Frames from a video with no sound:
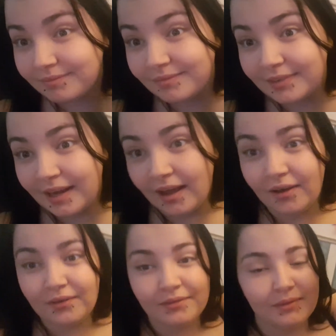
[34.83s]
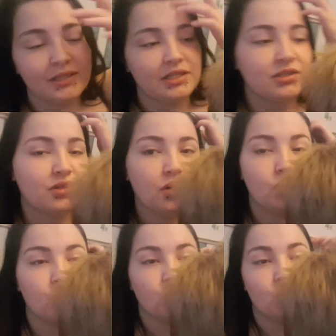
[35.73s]
now, which is
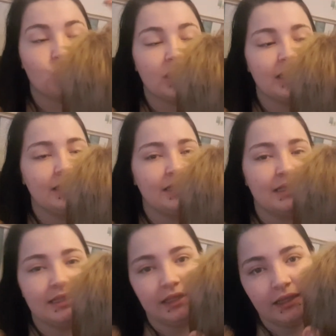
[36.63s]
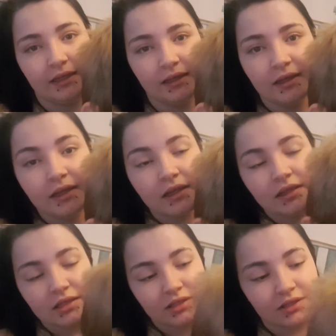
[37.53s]
crazy.
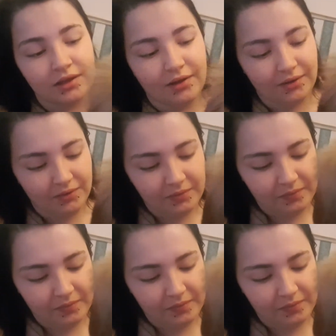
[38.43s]
So,